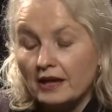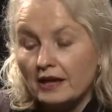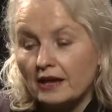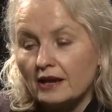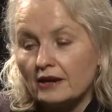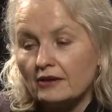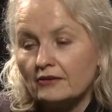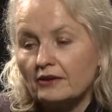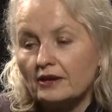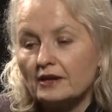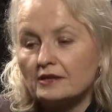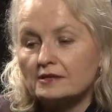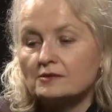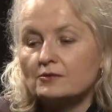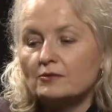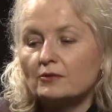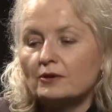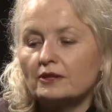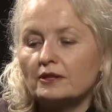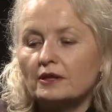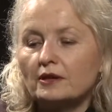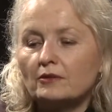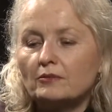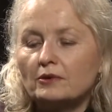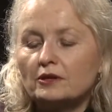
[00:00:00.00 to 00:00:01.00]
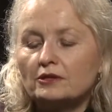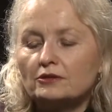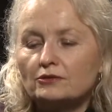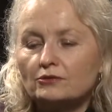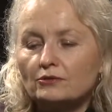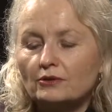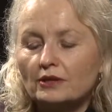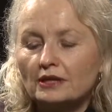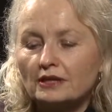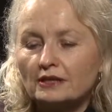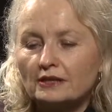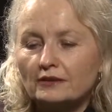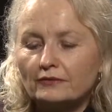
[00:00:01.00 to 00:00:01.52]
areas where they were
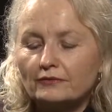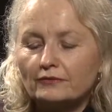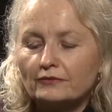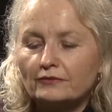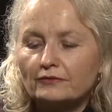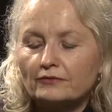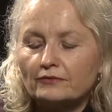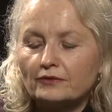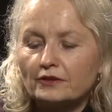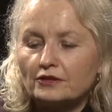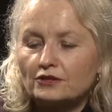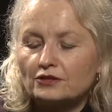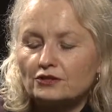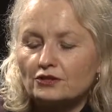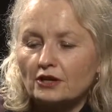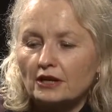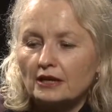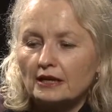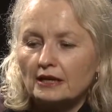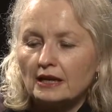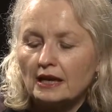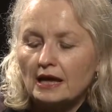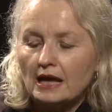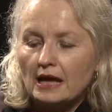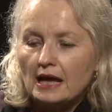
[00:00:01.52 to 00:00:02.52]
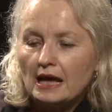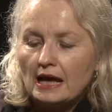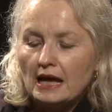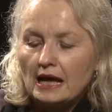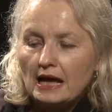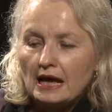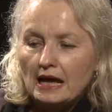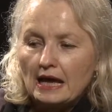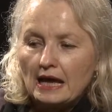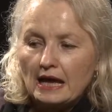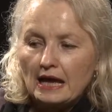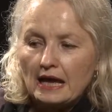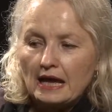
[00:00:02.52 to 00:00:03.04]
doing the fishing
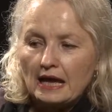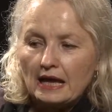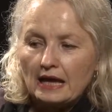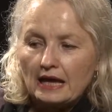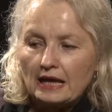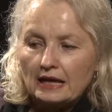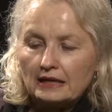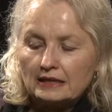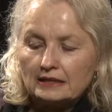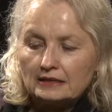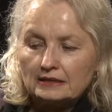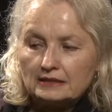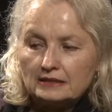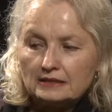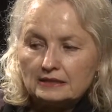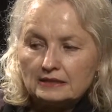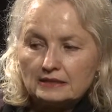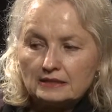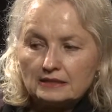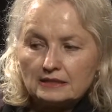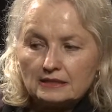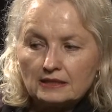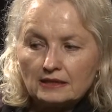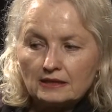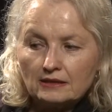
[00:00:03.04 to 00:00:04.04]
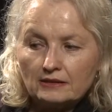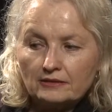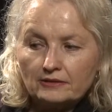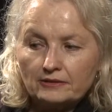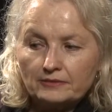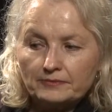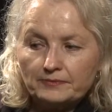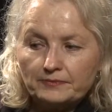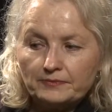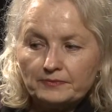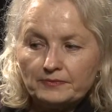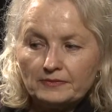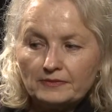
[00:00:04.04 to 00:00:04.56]
and uh,